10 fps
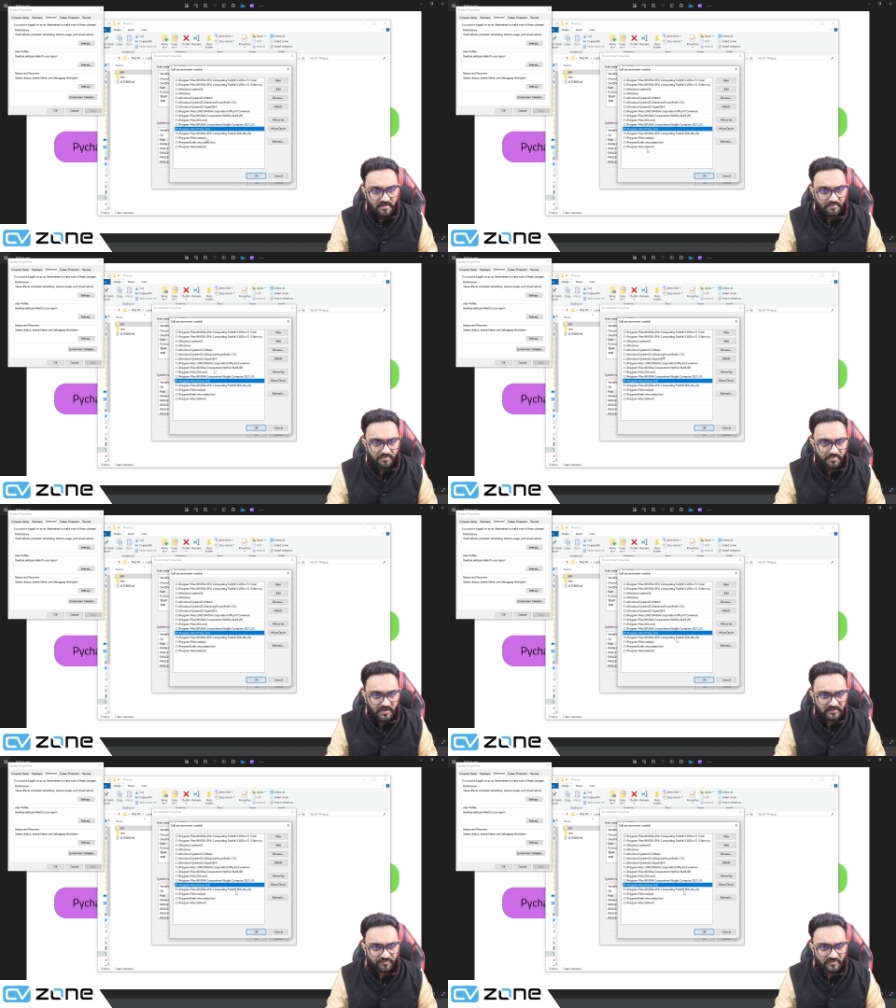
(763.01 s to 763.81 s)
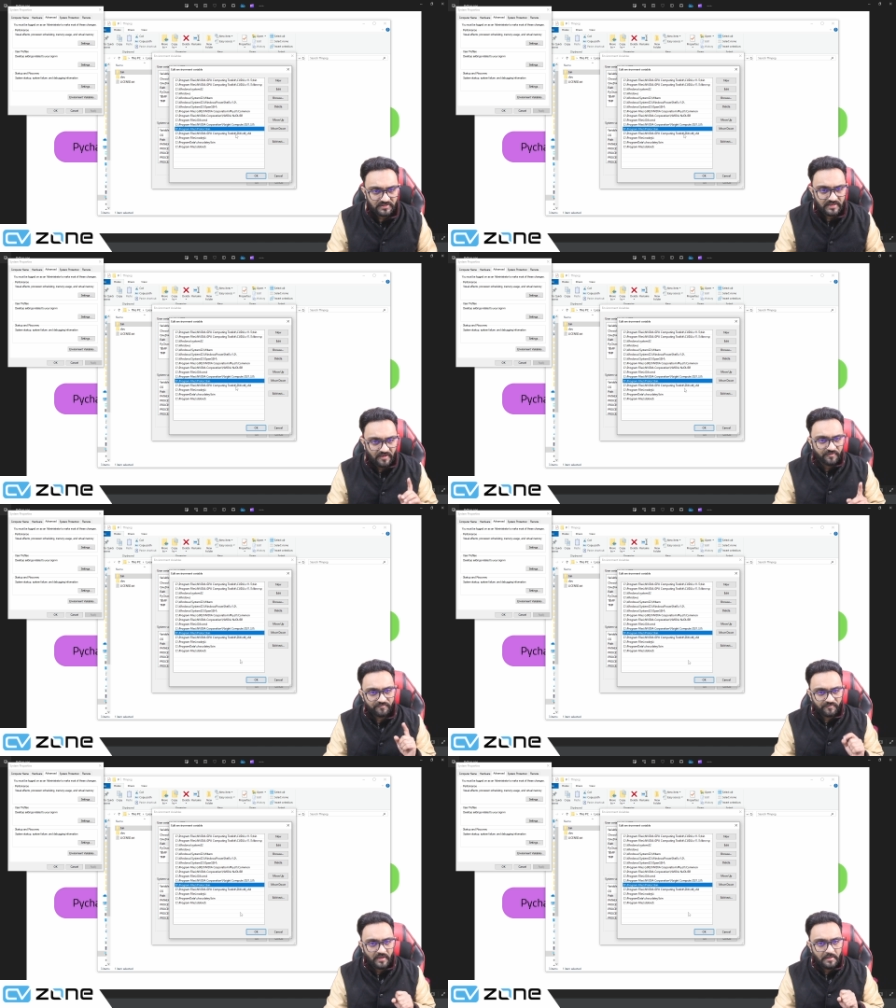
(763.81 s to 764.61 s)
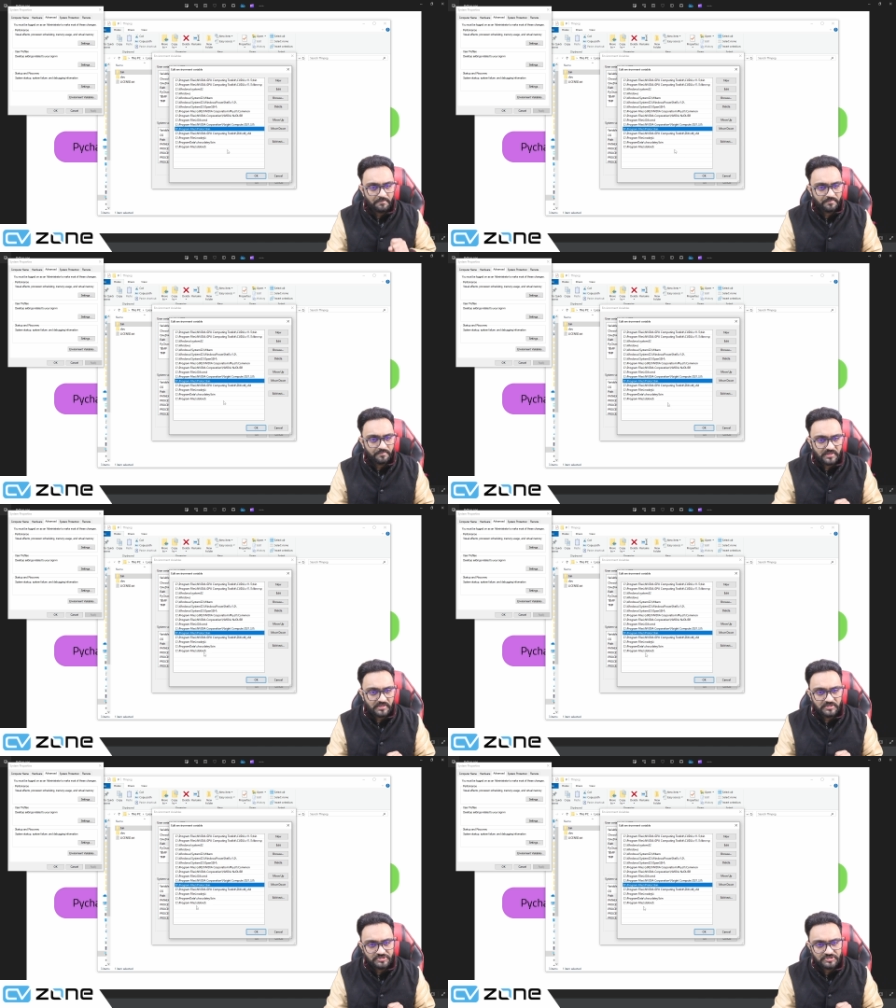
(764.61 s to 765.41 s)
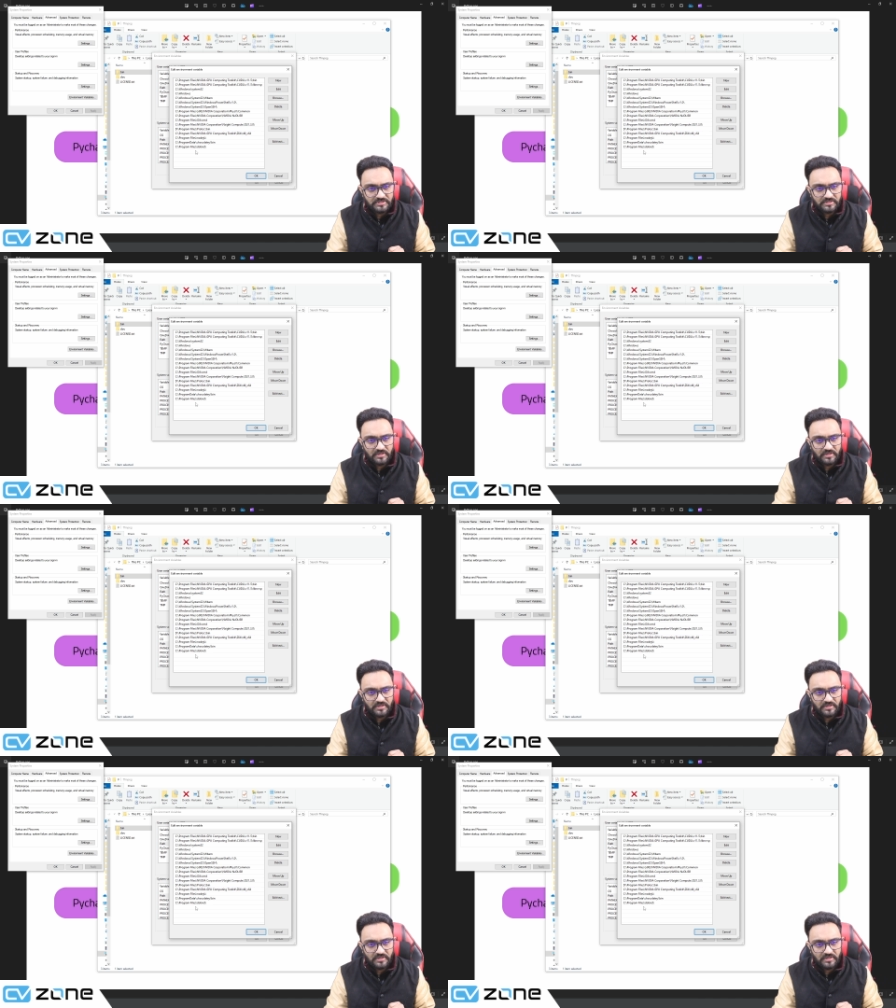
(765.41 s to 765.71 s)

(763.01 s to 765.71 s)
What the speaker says: but for the ffmpeg,